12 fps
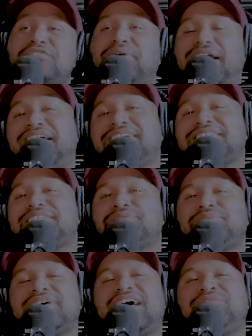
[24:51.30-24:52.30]
But honestly,
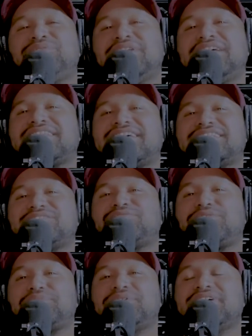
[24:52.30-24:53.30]
man, I feel like that's
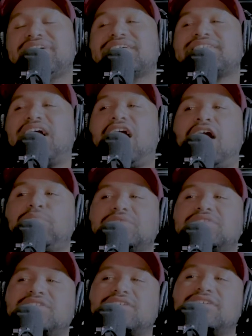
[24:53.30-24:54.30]
for me is
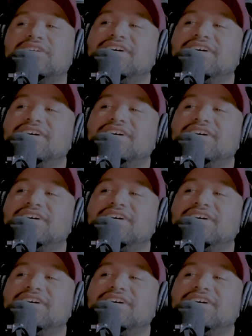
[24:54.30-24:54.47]
opposite.